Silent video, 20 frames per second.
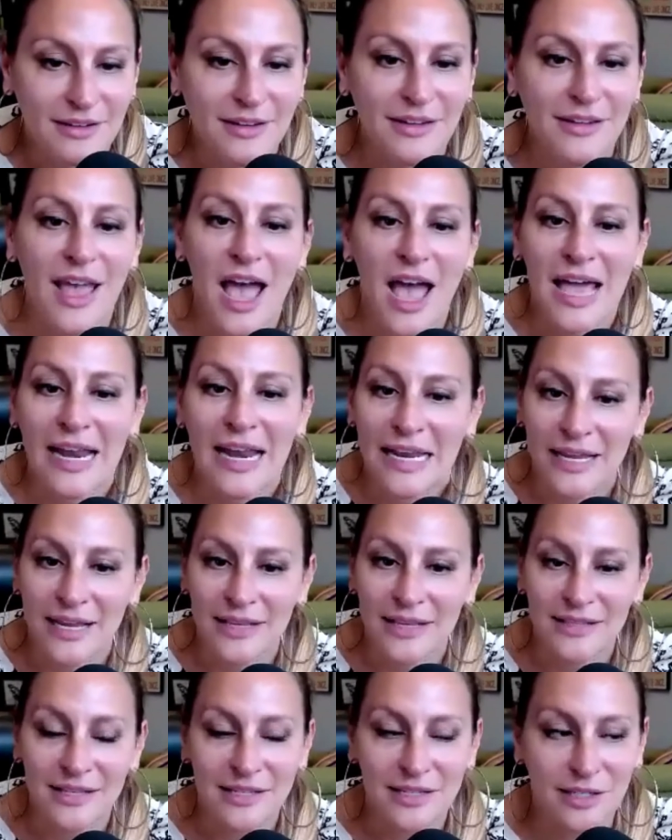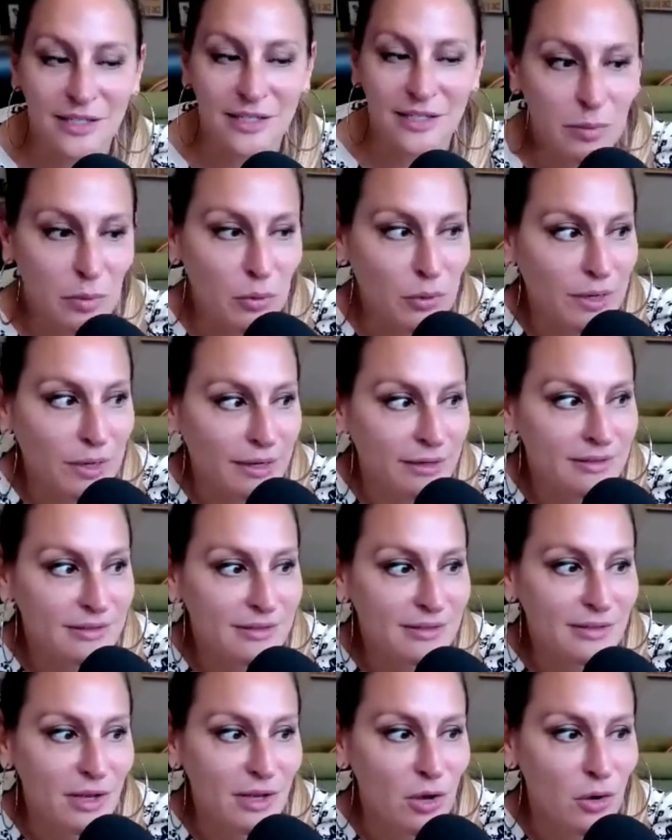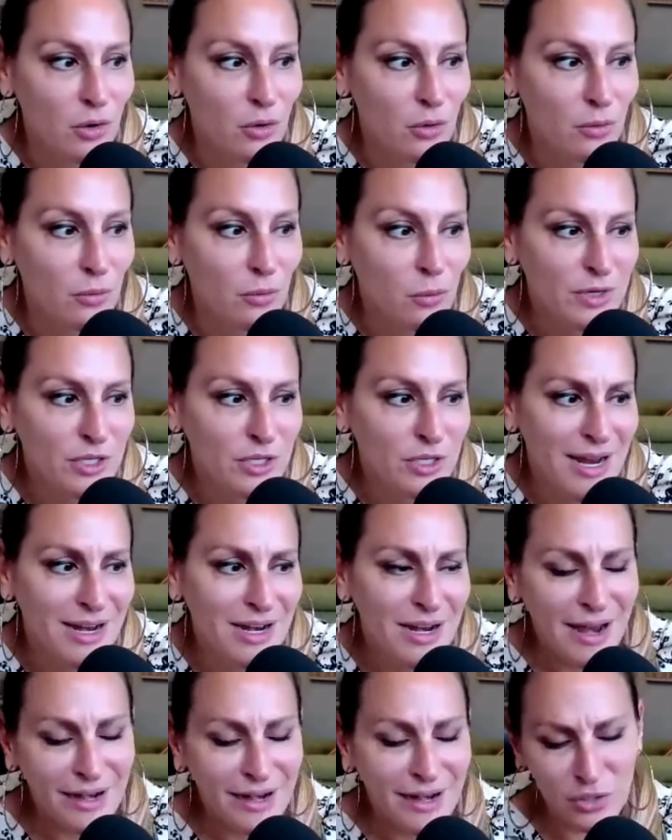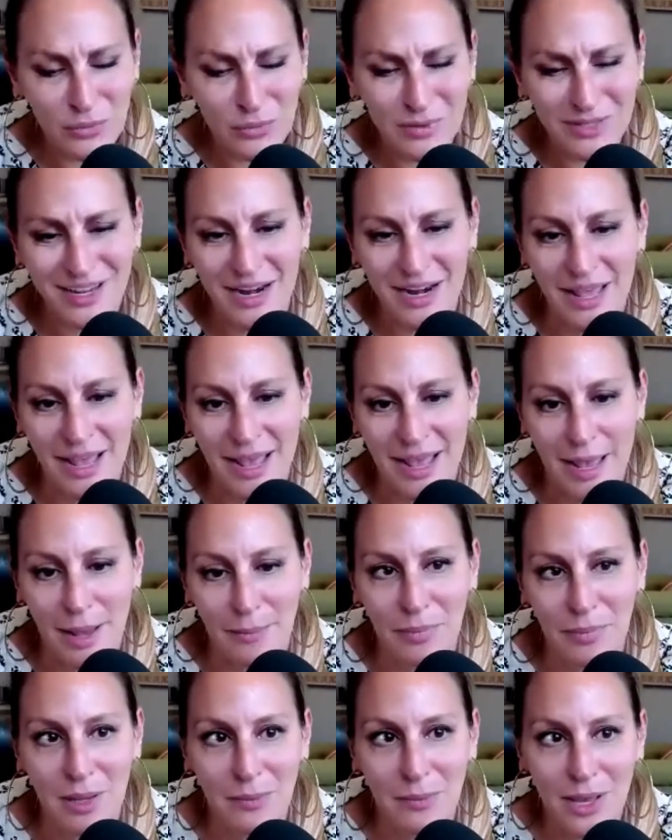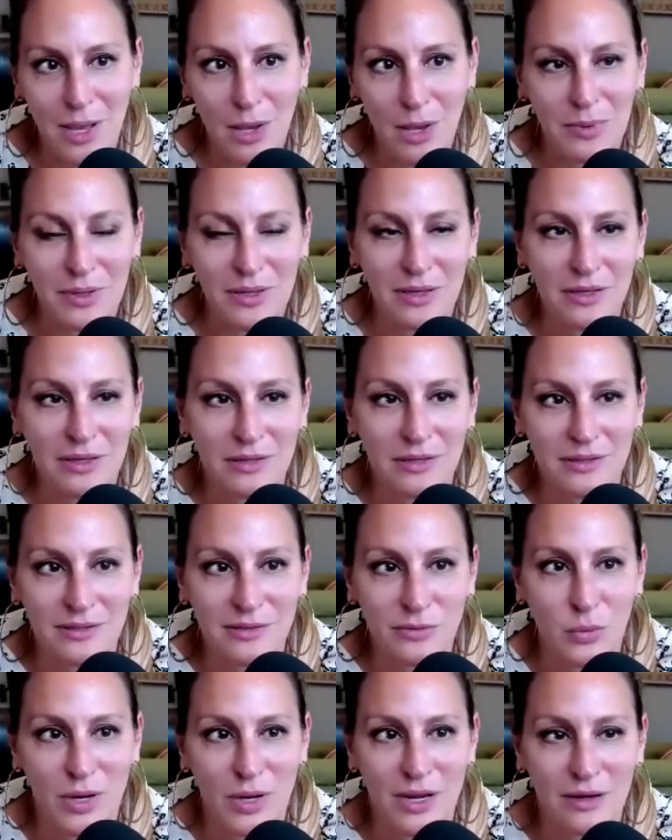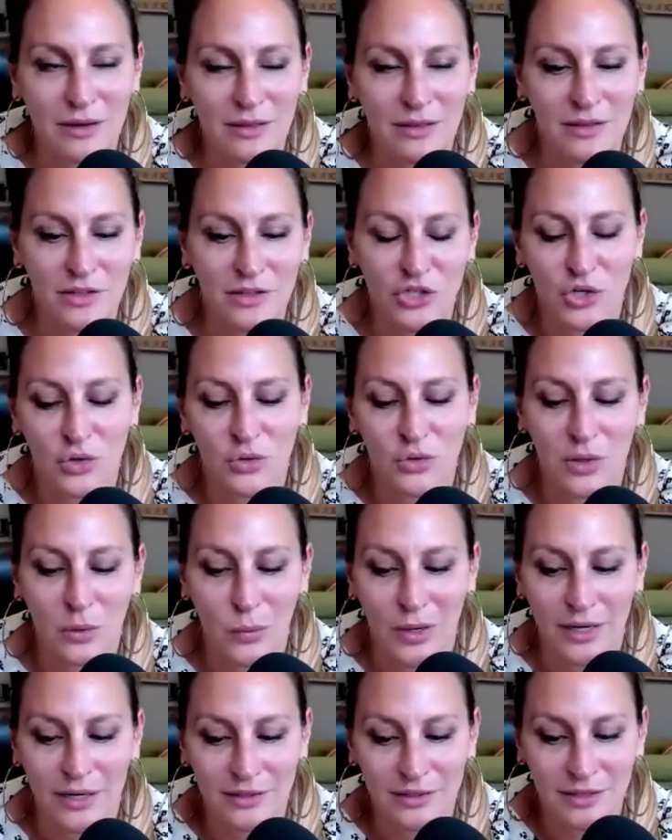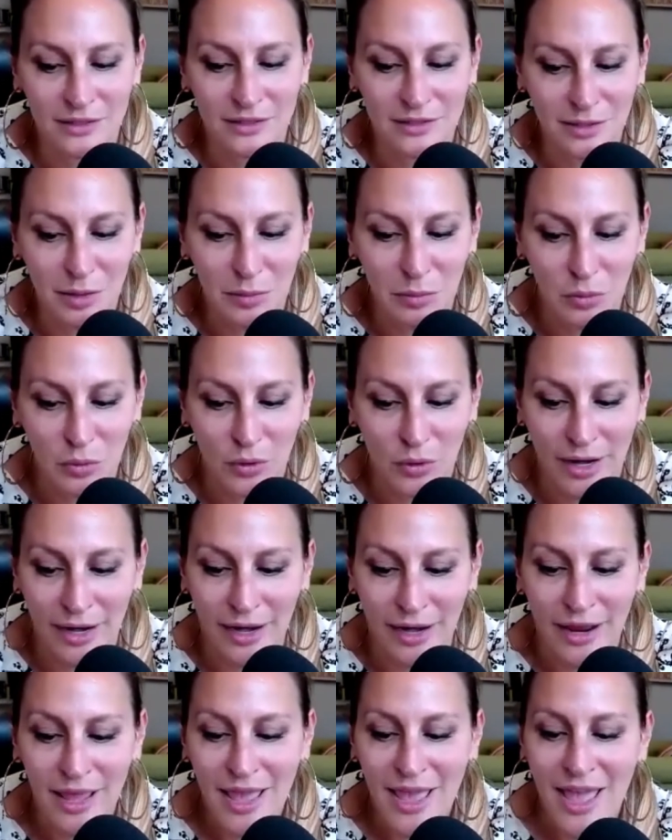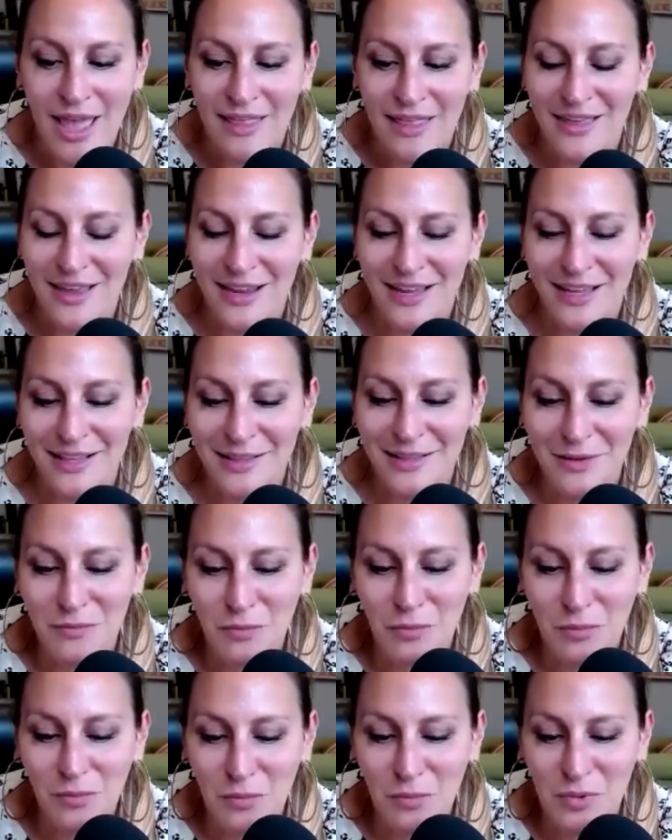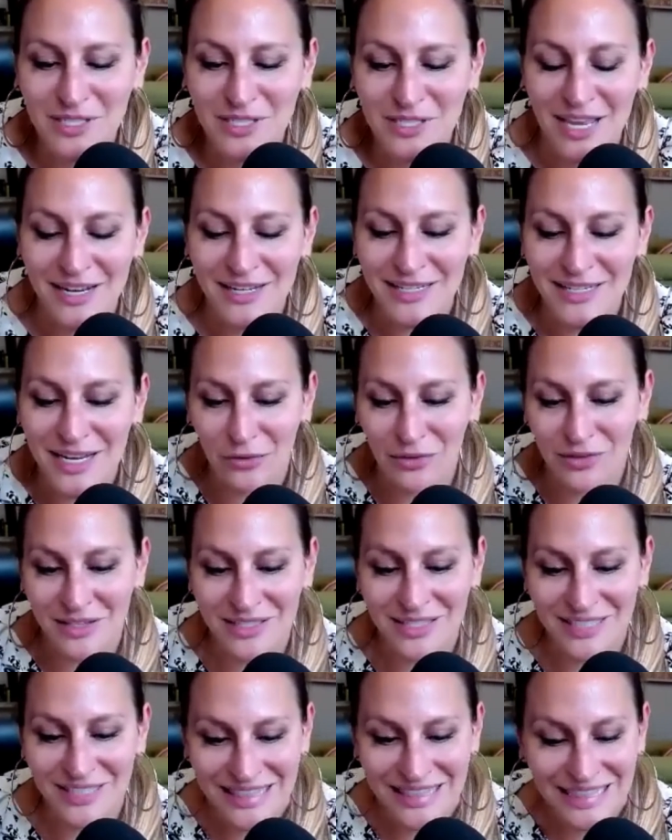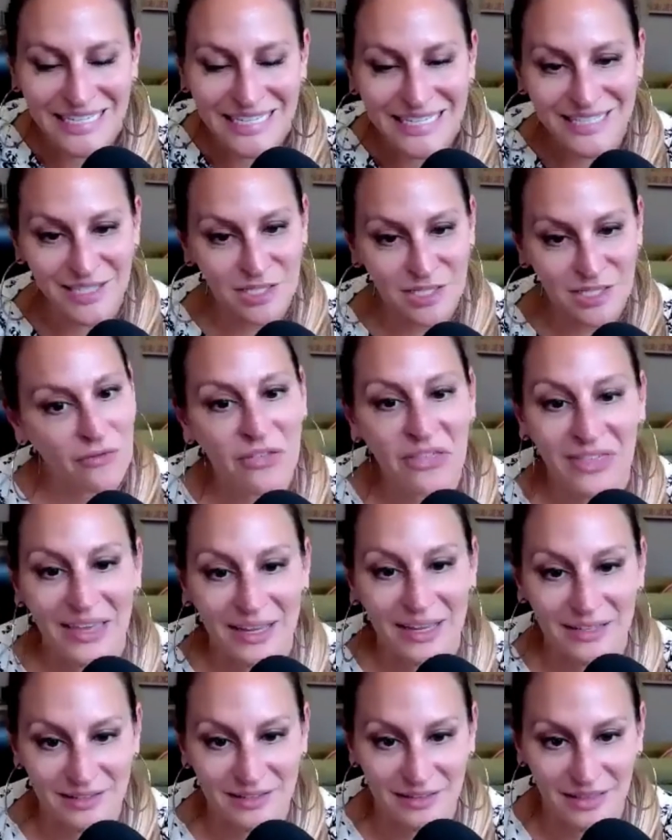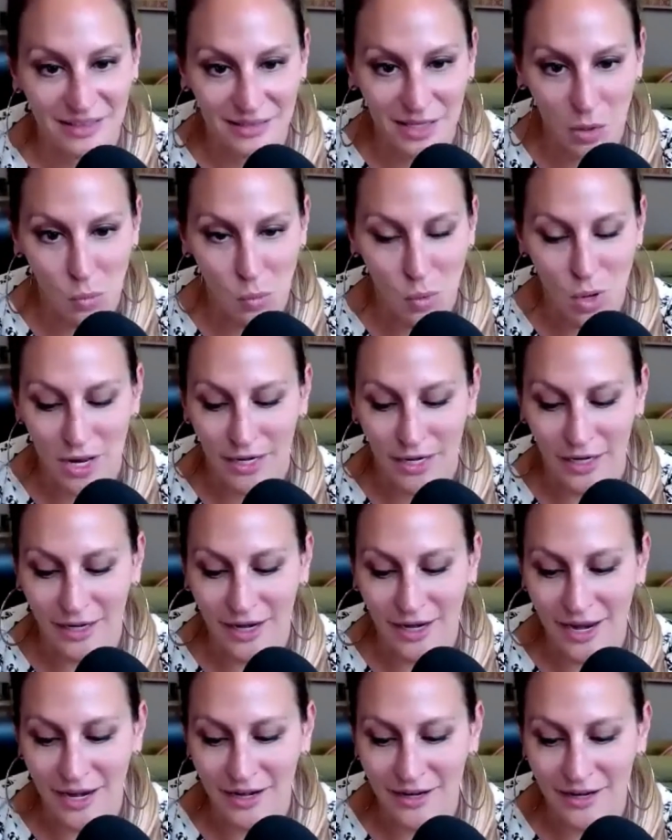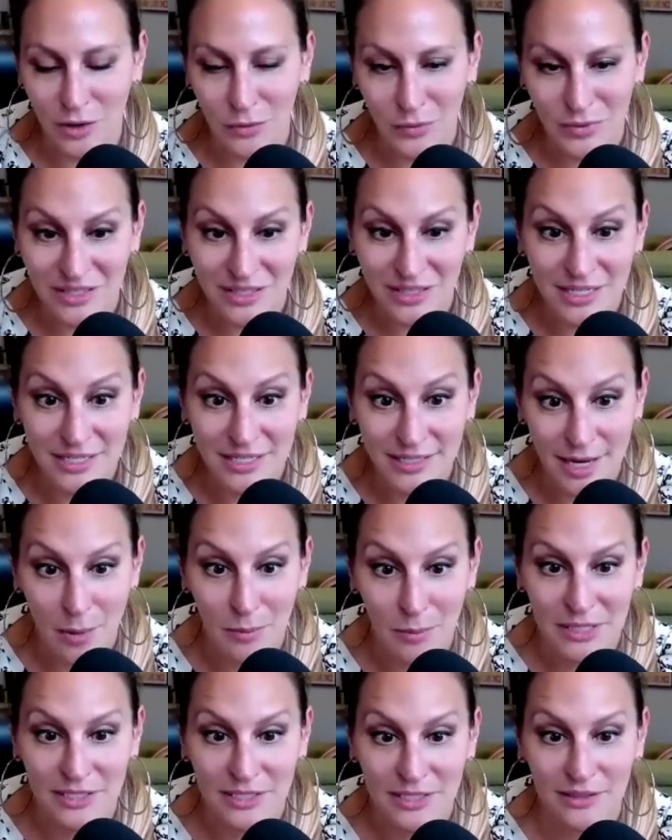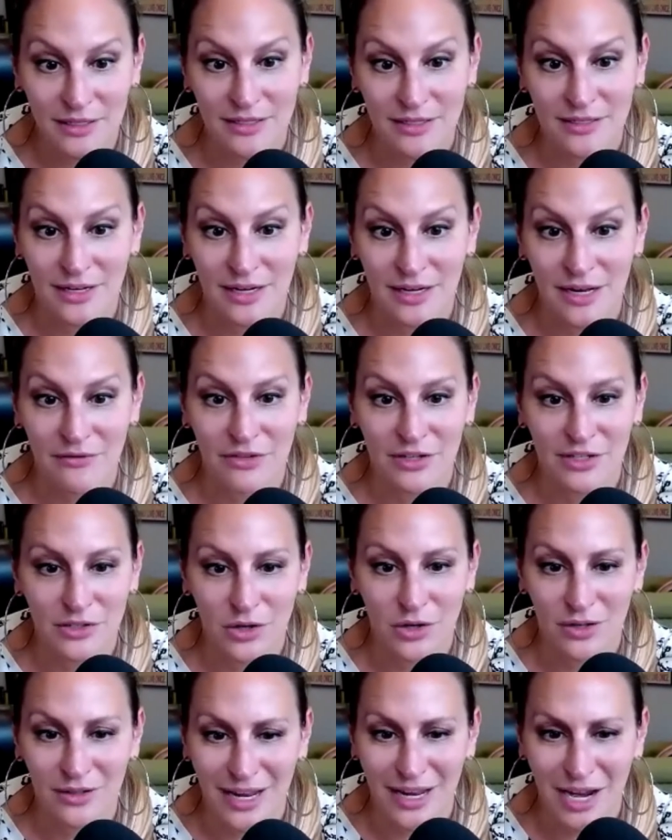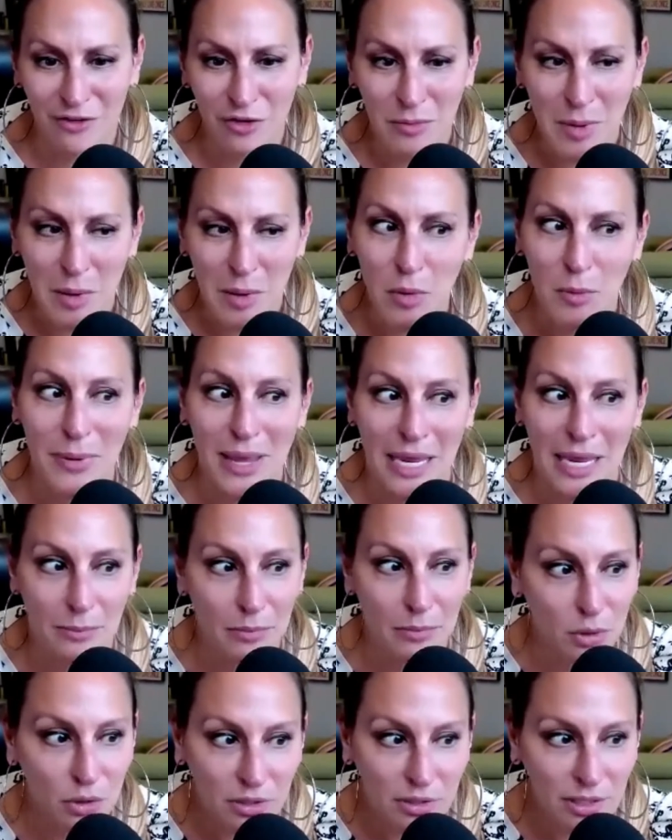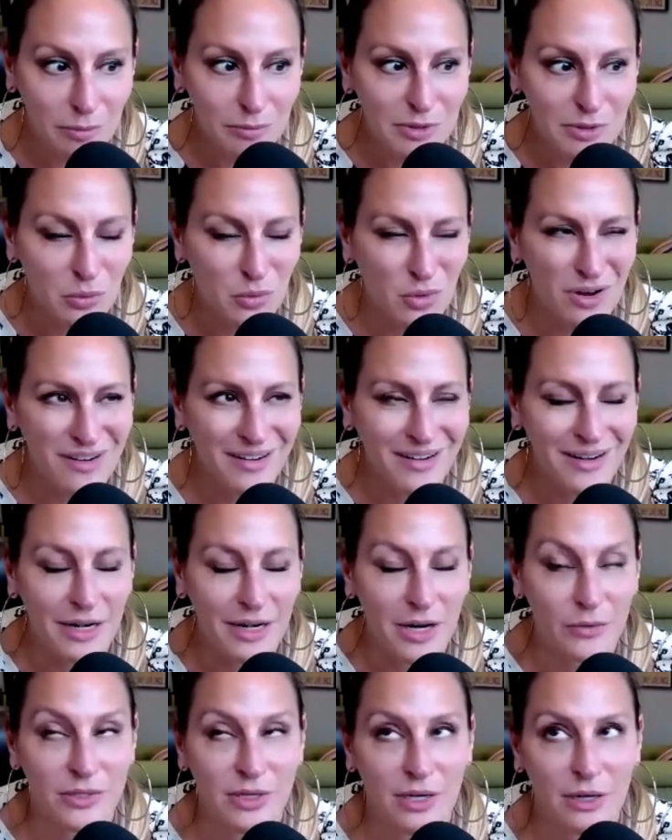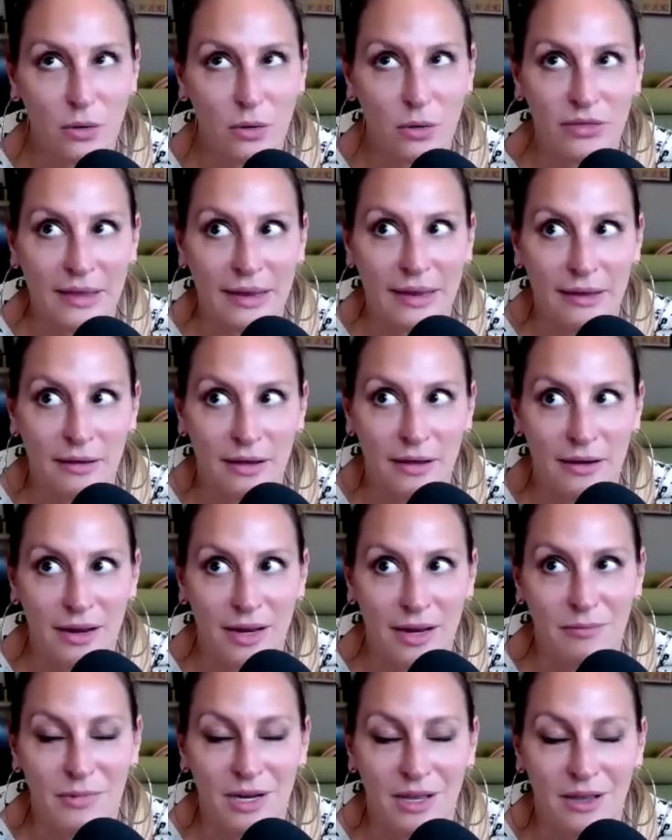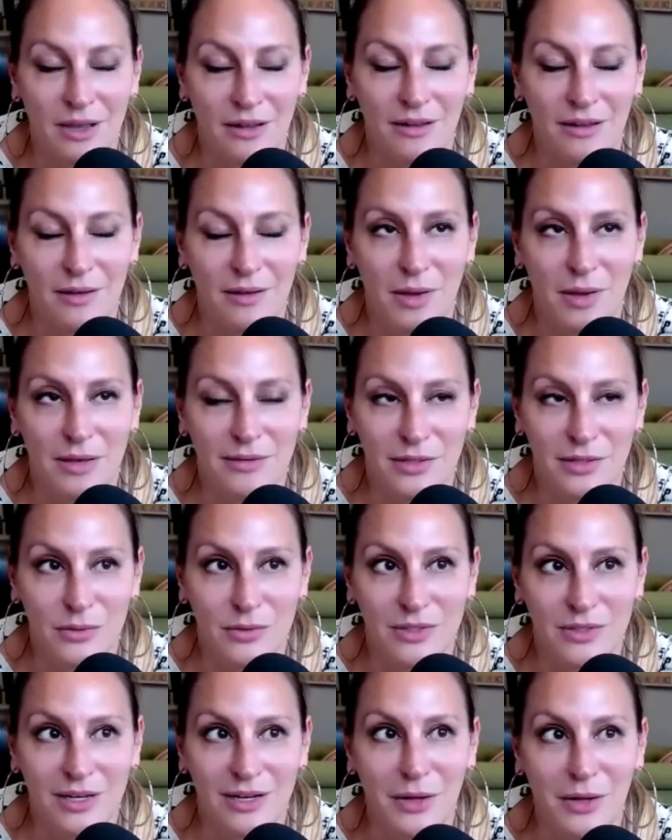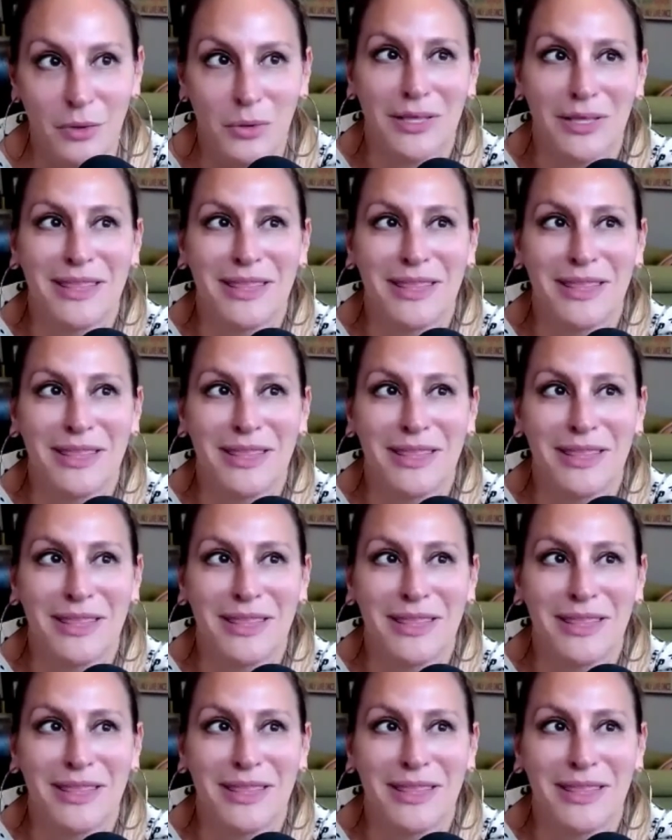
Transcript: yeah, I didn't get to deliberate. So, which I actually was kind of happy about, because when the jury went in to deliberate, they sent out this list of things that they wanted. And it was the dumbest list I ever saw. Like, I remember paper clips were on it. And I was like, oh, thank God I'm not associated with